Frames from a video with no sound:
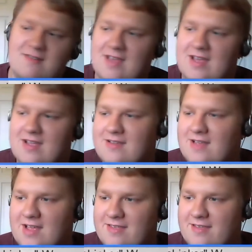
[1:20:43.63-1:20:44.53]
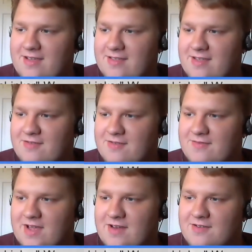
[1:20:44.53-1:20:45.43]
I think they would have
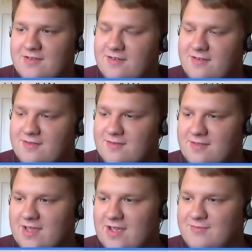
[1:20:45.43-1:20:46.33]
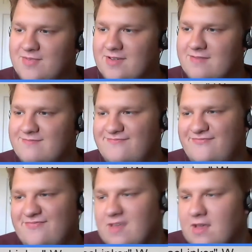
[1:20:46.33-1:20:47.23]
had no issues with that, but
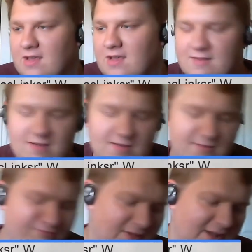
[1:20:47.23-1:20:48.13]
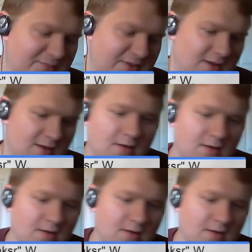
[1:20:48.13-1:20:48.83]
yeah, that's just my opinion.